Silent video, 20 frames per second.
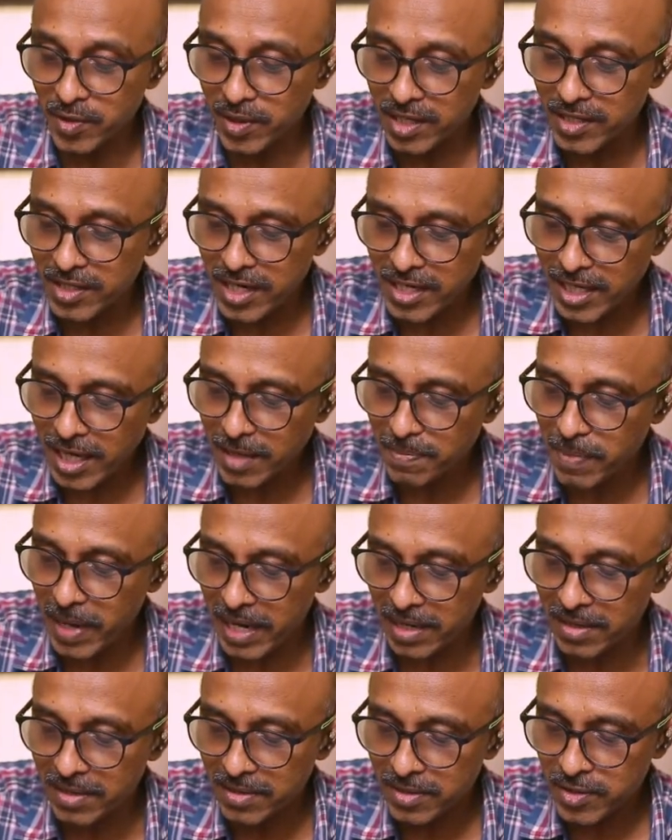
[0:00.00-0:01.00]
Okay, so let's get
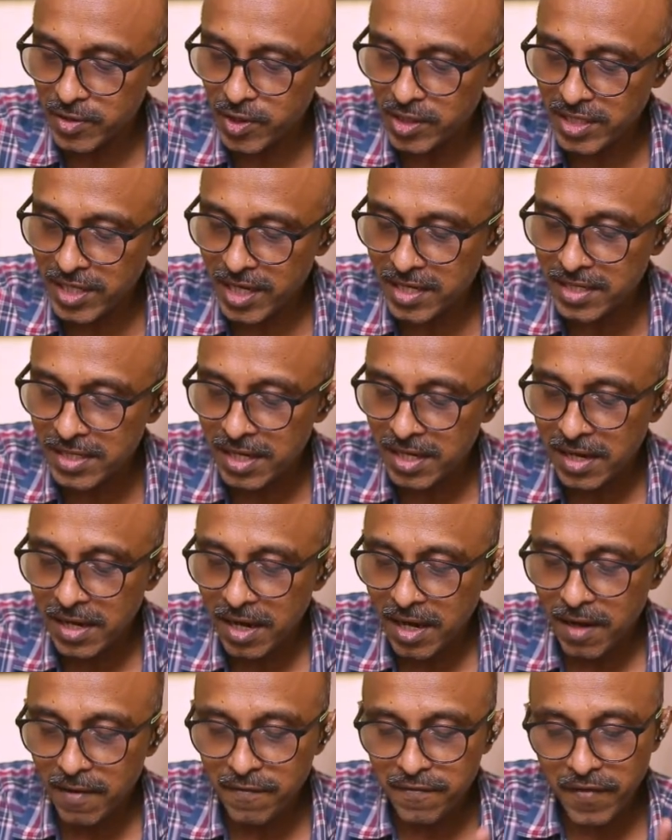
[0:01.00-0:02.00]
back. So it says
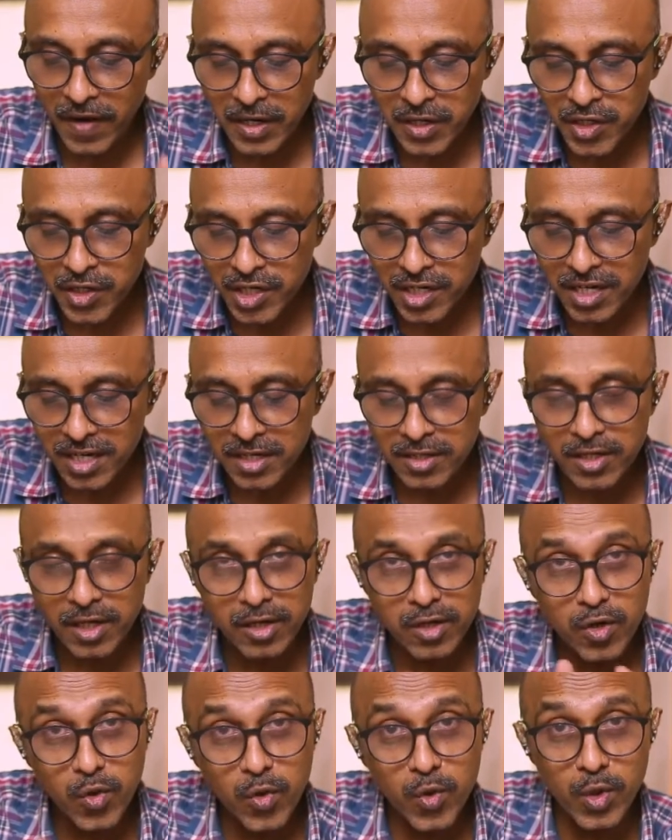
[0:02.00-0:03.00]
a function is a
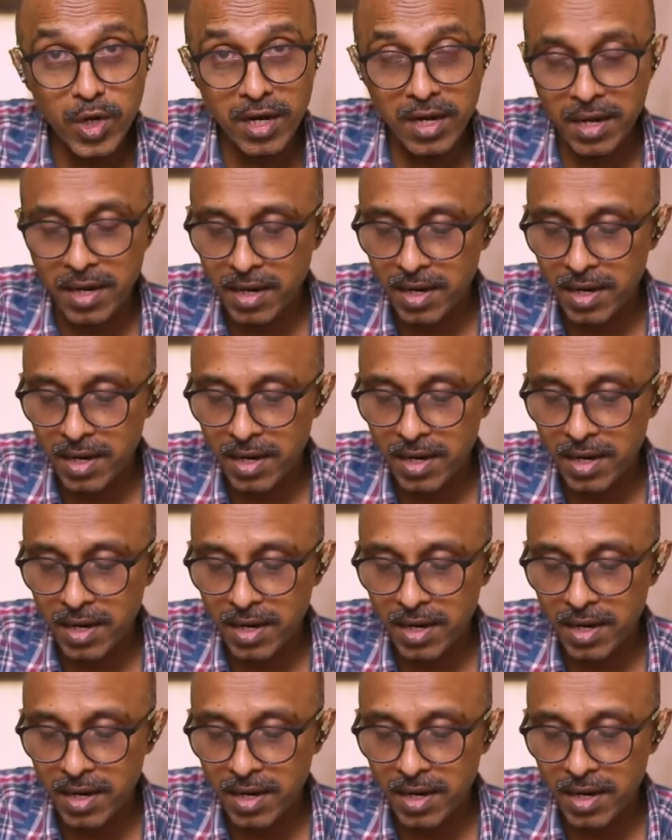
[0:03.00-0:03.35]
rule.